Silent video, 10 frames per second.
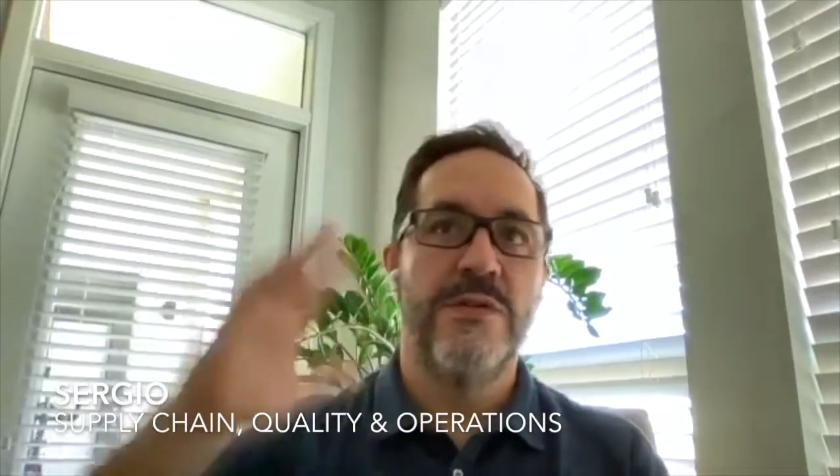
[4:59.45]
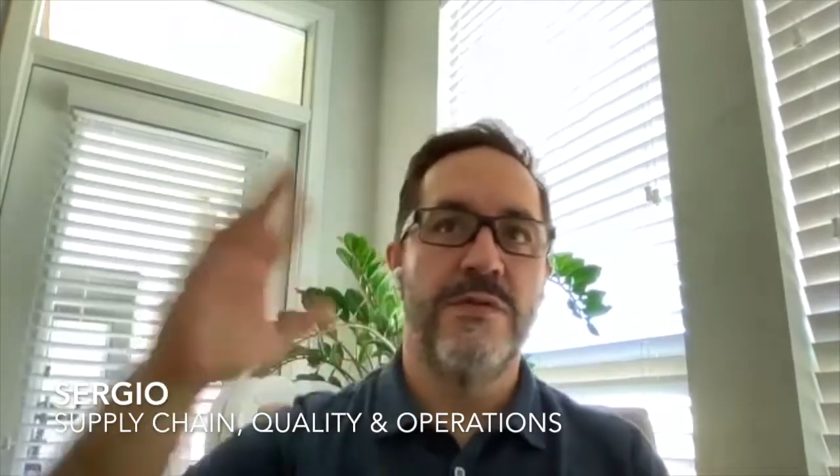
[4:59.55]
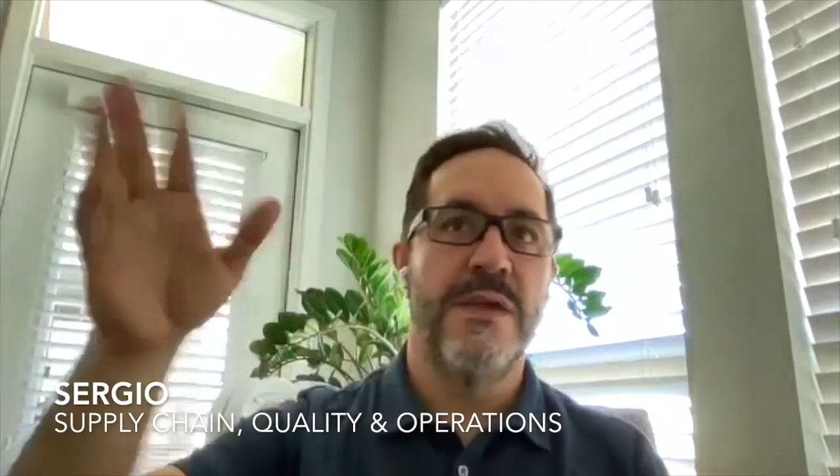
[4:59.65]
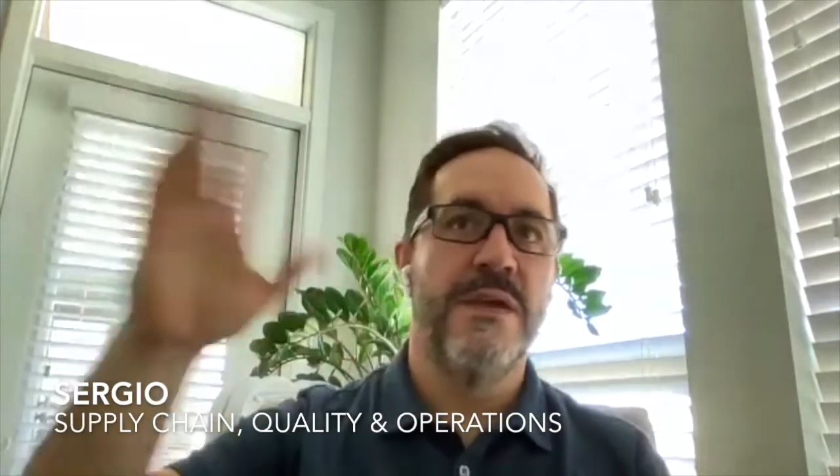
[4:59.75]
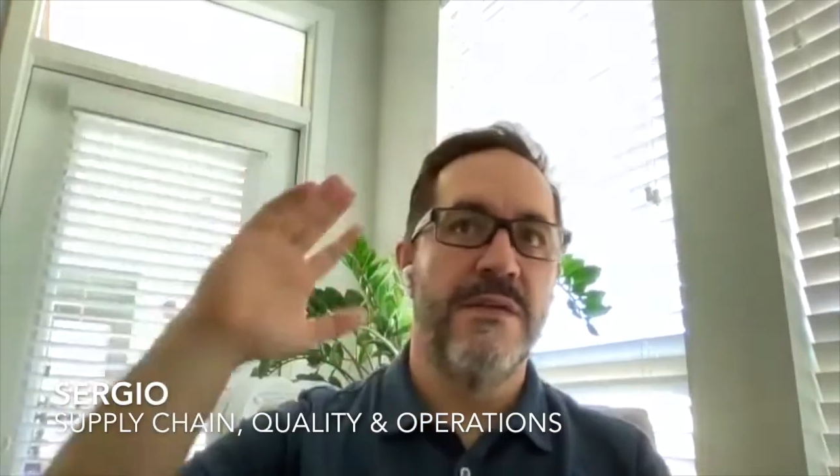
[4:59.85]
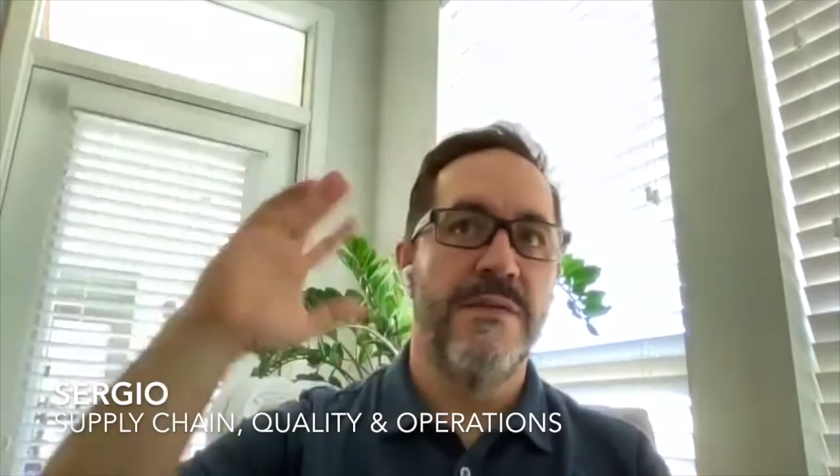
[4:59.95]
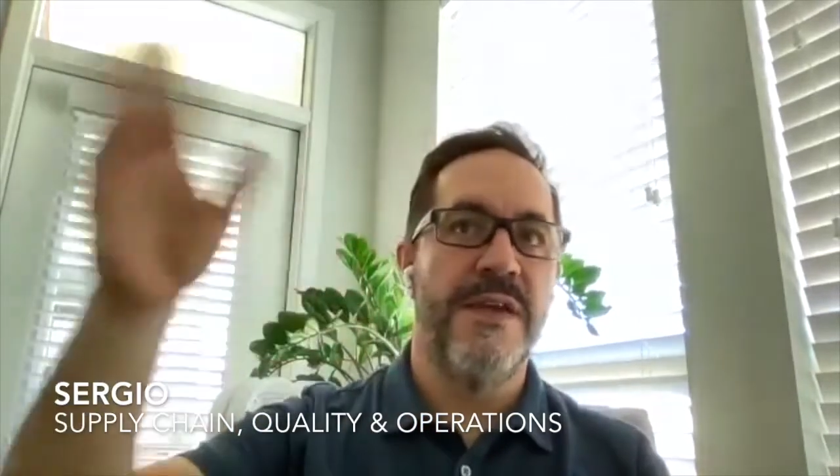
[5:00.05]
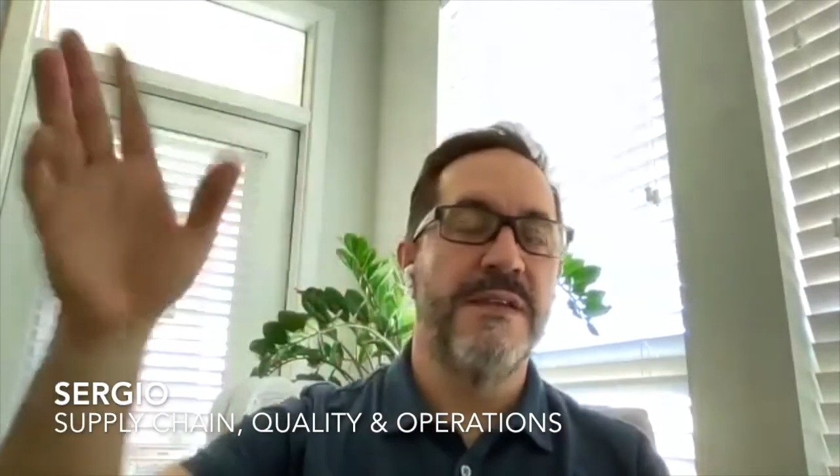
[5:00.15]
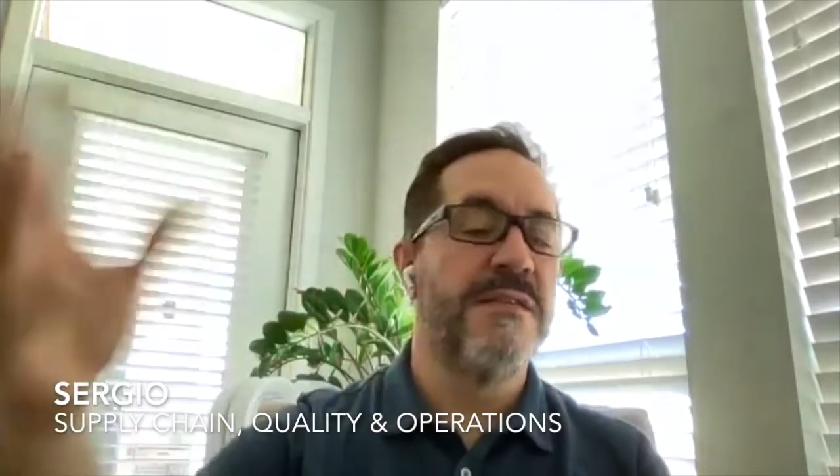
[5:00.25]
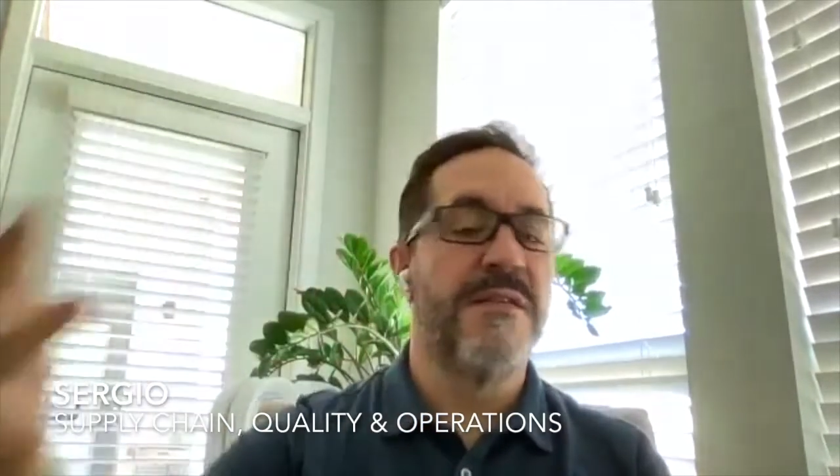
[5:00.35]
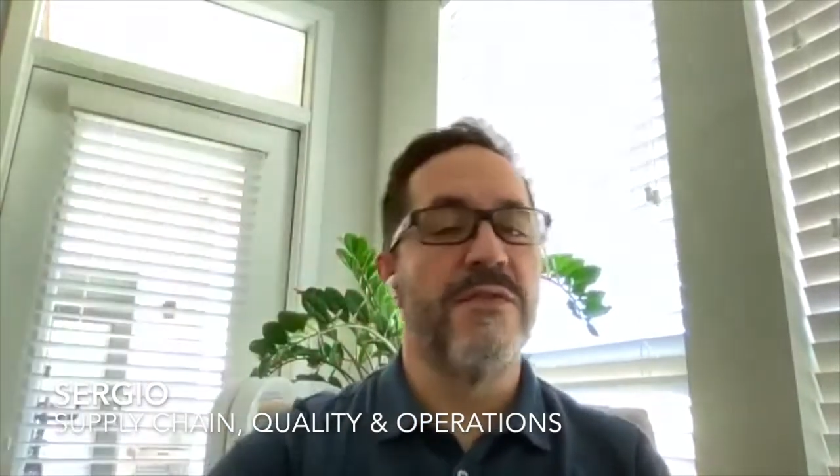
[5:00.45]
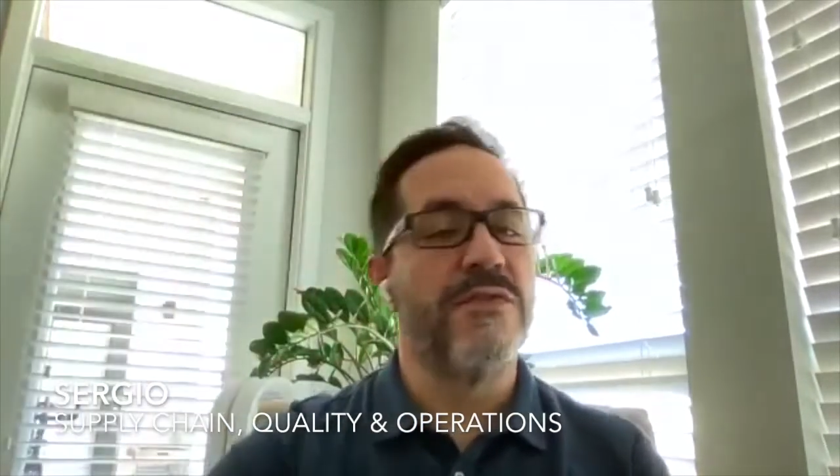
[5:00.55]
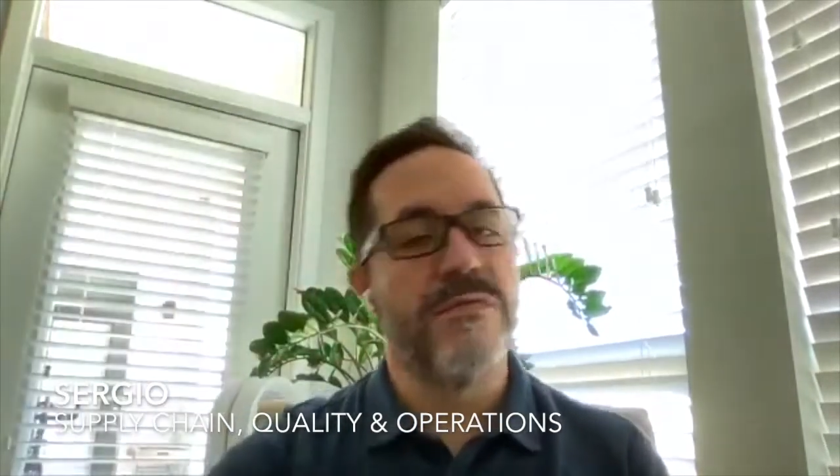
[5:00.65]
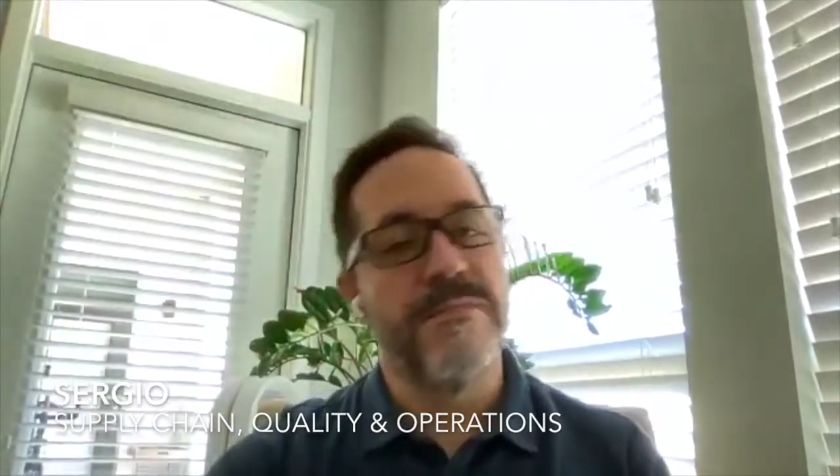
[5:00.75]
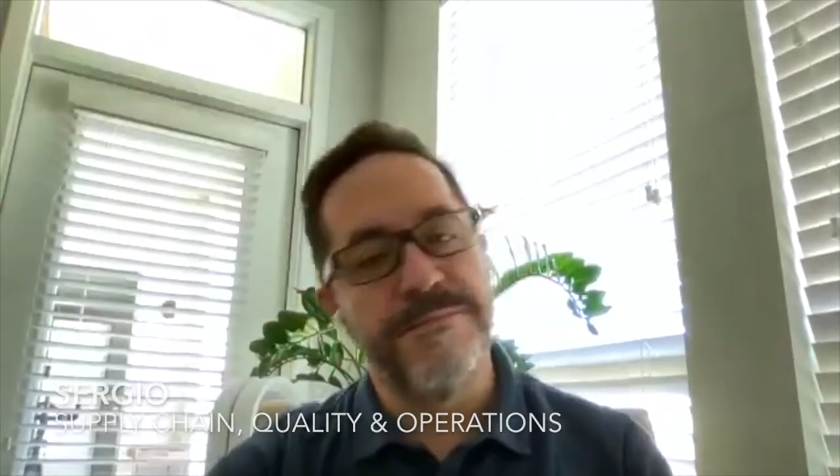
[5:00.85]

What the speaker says: to think of things in the future.